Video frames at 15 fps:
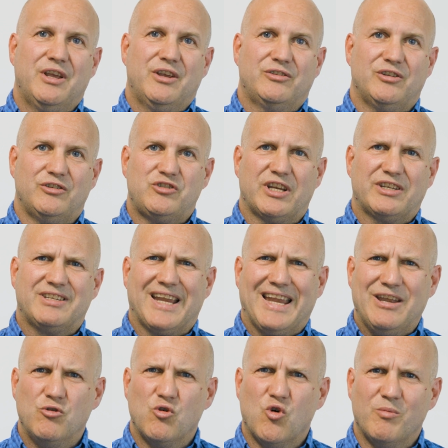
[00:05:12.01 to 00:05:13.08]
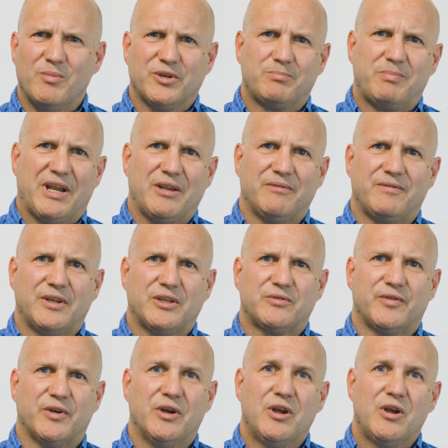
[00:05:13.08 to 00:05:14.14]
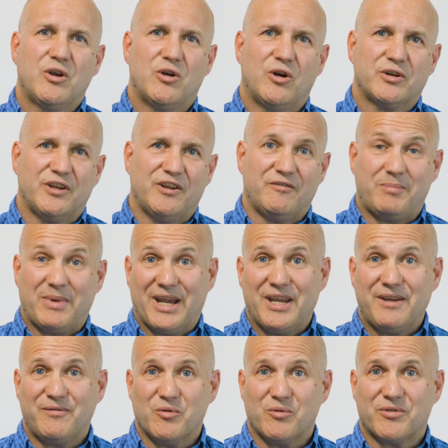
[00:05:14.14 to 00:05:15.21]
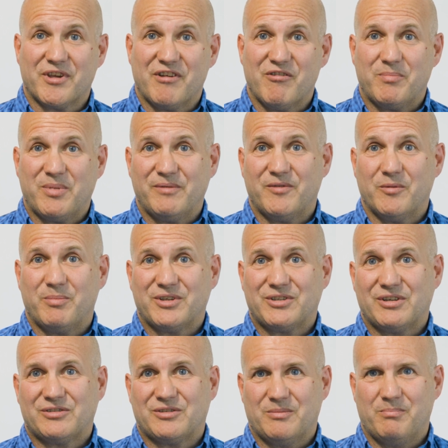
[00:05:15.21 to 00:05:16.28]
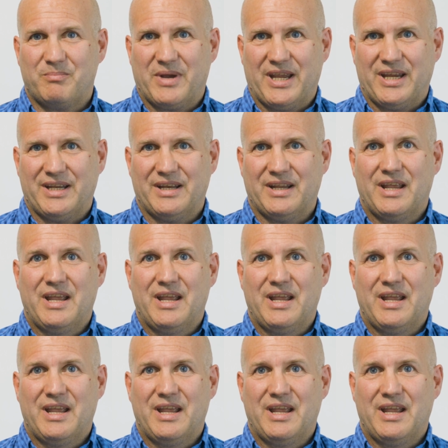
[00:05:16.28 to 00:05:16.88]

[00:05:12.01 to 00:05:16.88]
suggesting enormous benefits for cognitive behavioural therapy for persistent pain.